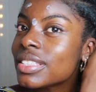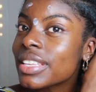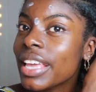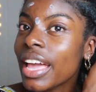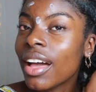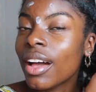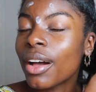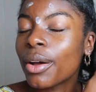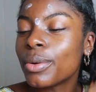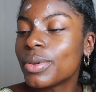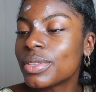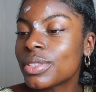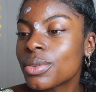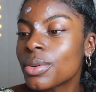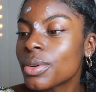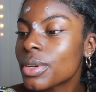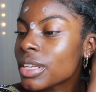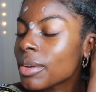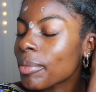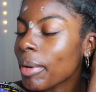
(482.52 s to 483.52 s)
So yeah, I was
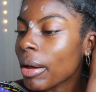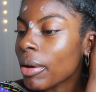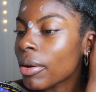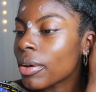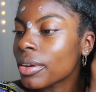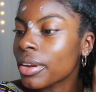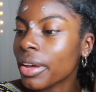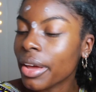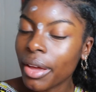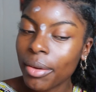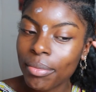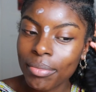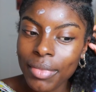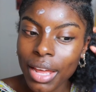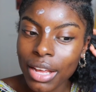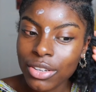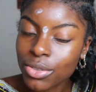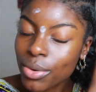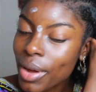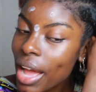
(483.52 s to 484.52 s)
talking about
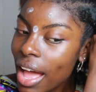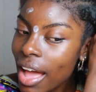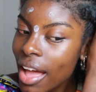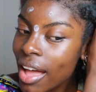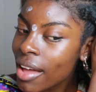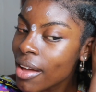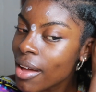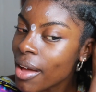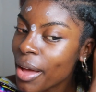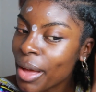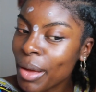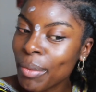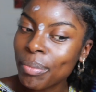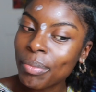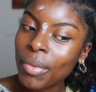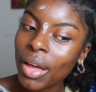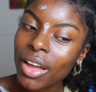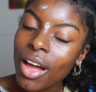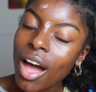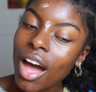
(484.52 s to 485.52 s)
natural hair.
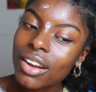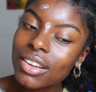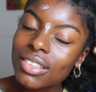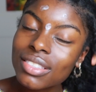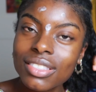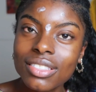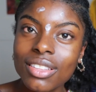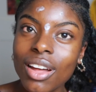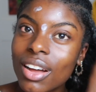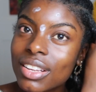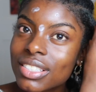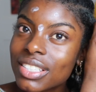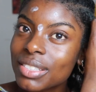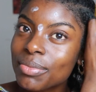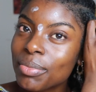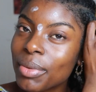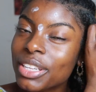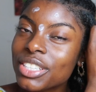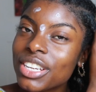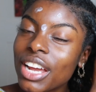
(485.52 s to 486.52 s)
I kind of started
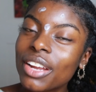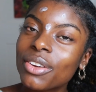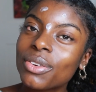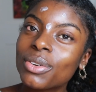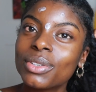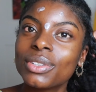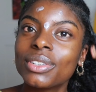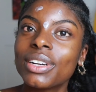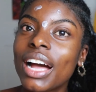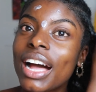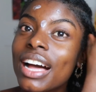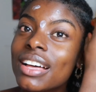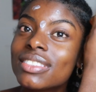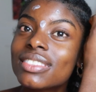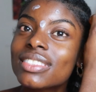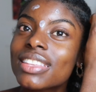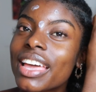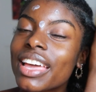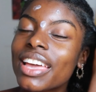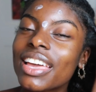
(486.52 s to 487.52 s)
my channel
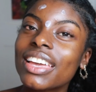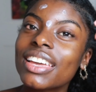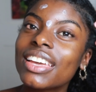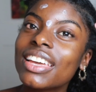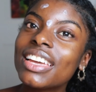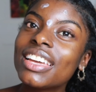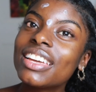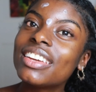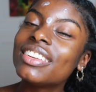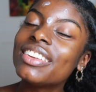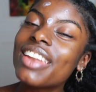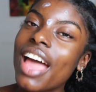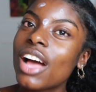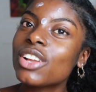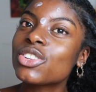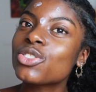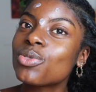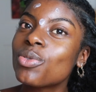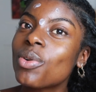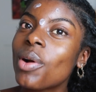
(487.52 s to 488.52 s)
as a
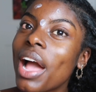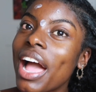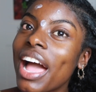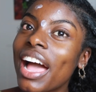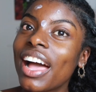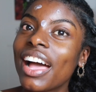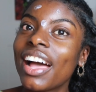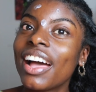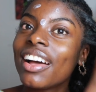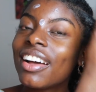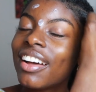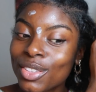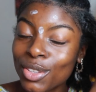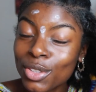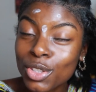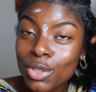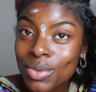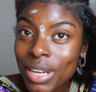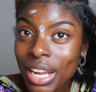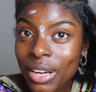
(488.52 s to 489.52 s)
natural hair
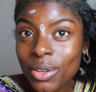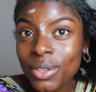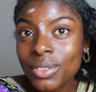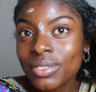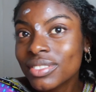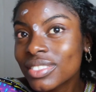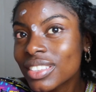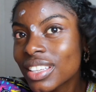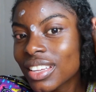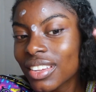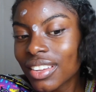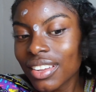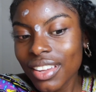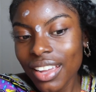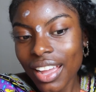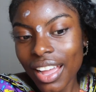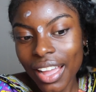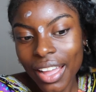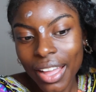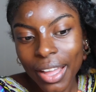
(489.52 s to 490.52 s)
YouTube channel,
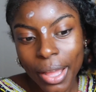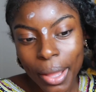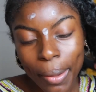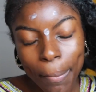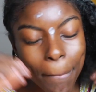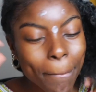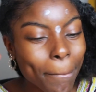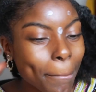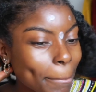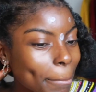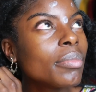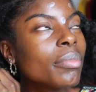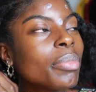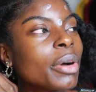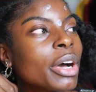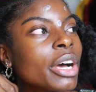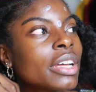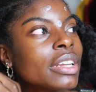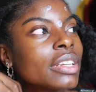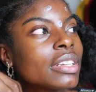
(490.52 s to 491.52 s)

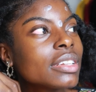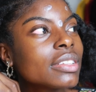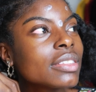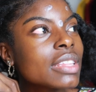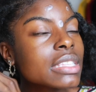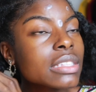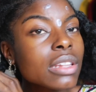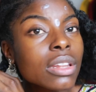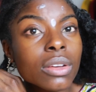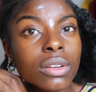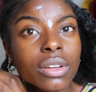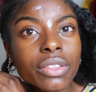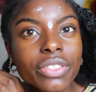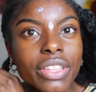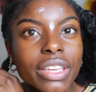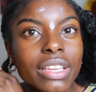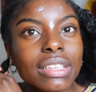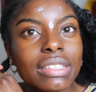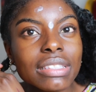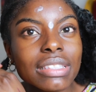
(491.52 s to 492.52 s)
but there's a lot of
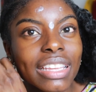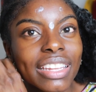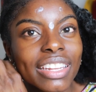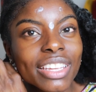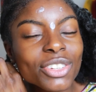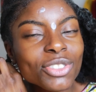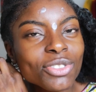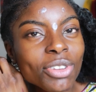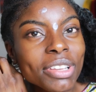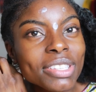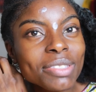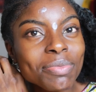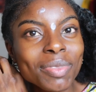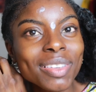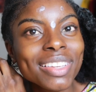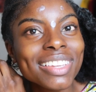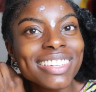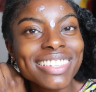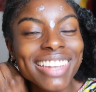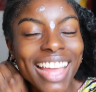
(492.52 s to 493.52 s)
things that interest
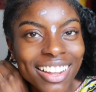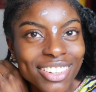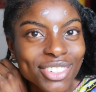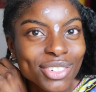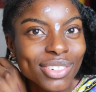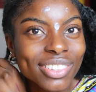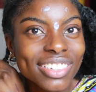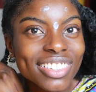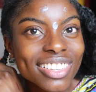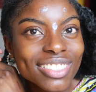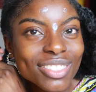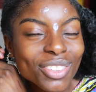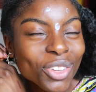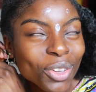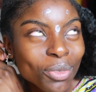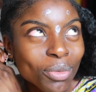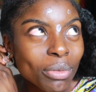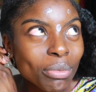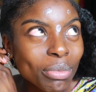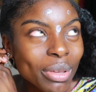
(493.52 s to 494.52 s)
me naturally as a
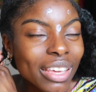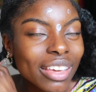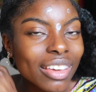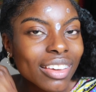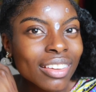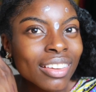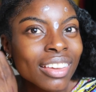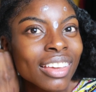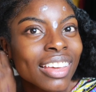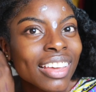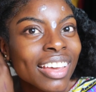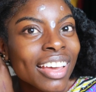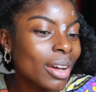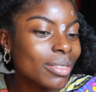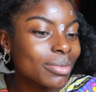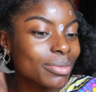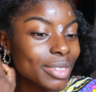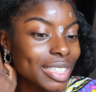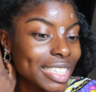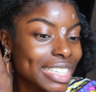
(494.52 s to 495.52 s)
human being.
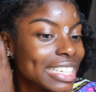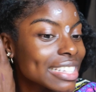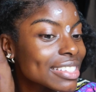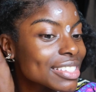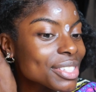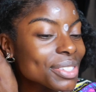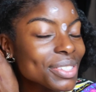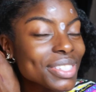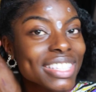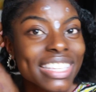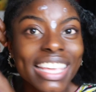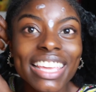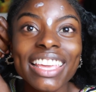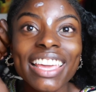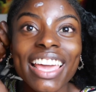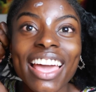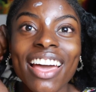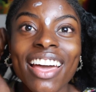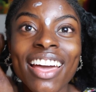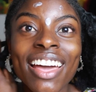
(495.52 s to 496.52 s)
I'm really into
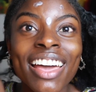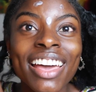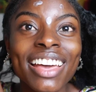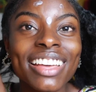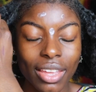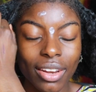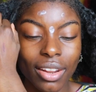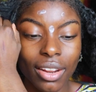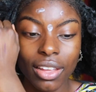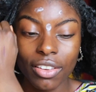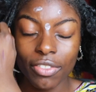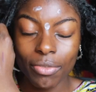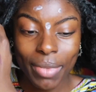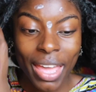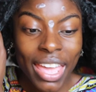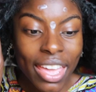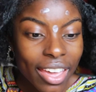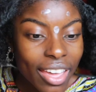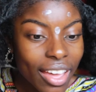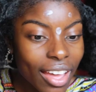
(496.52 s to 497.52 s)
skincare and I love
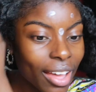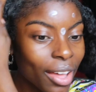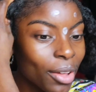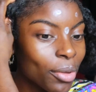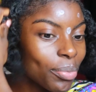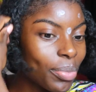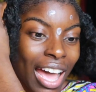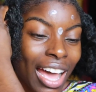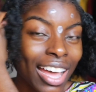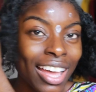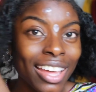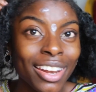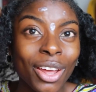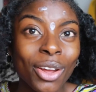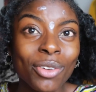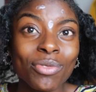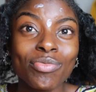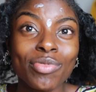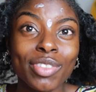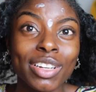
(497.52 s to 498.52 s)
makeup and I
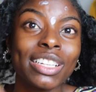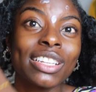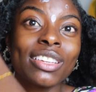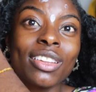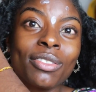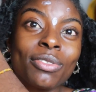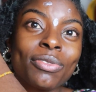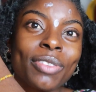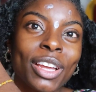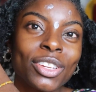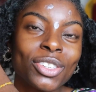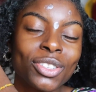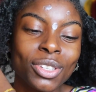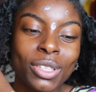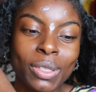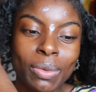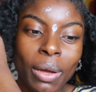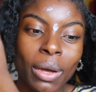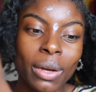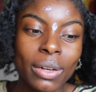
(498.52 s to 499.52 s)
really love fashion
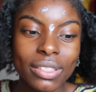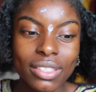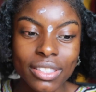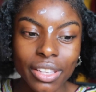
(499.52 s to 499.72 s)
as well.